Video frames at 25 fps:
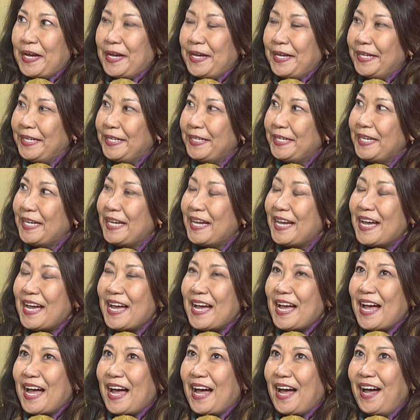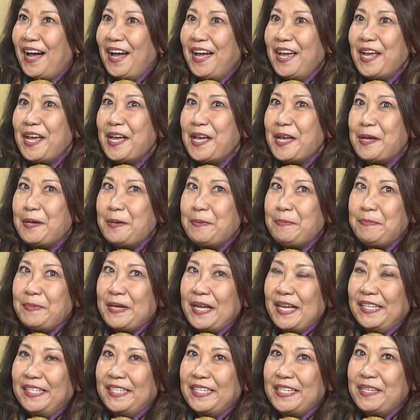I am
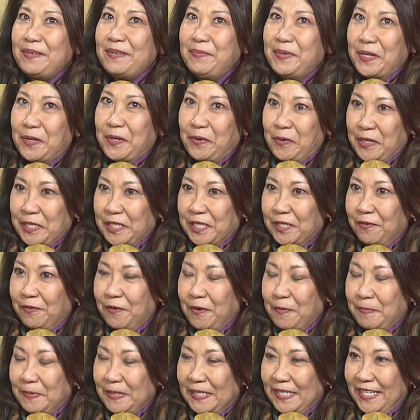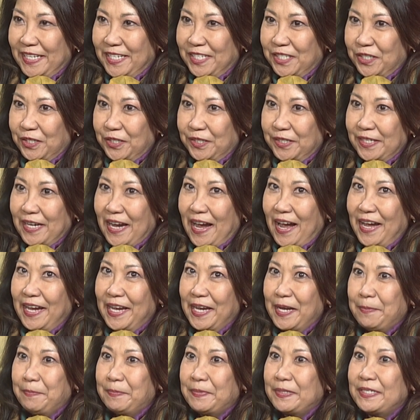an immigrant from Malaysia. I
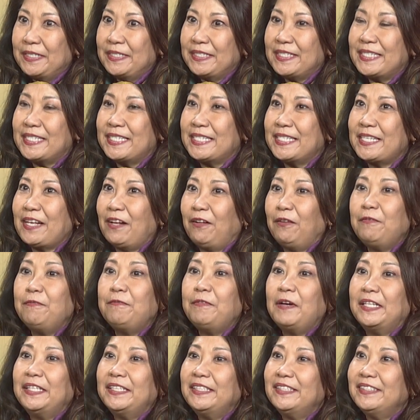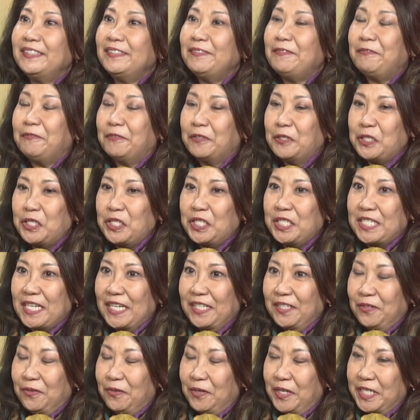am a self-funded
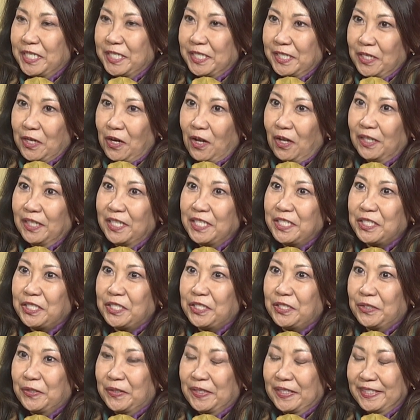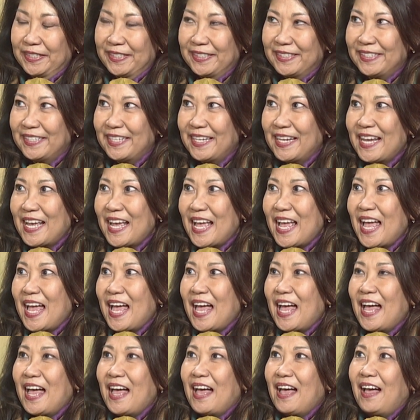first-generation college student.
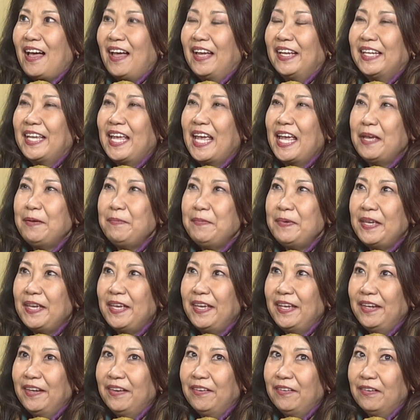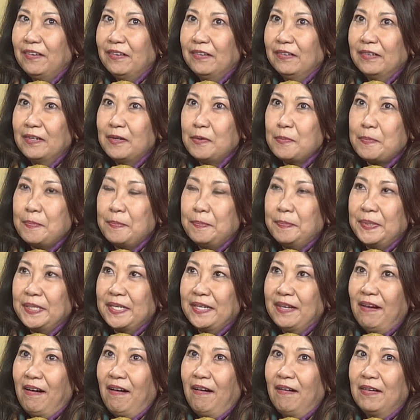I came here
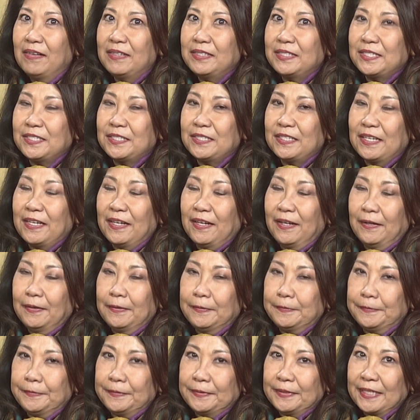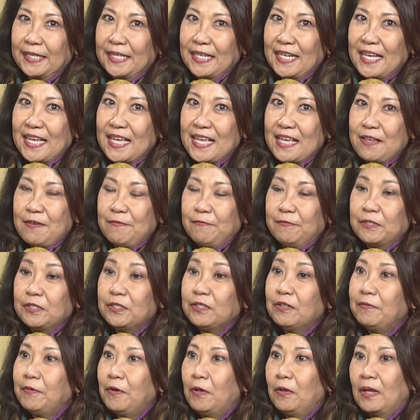because,
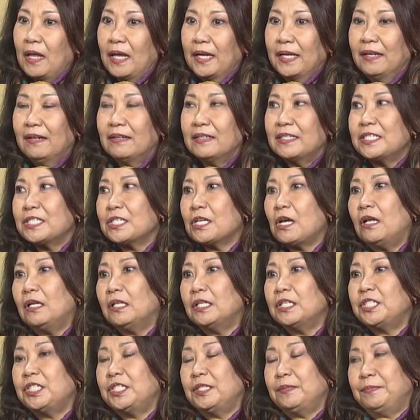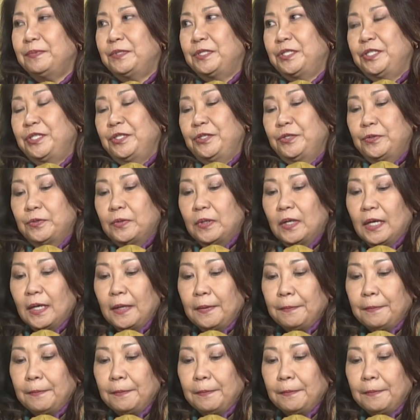first of all, I got a scholarship to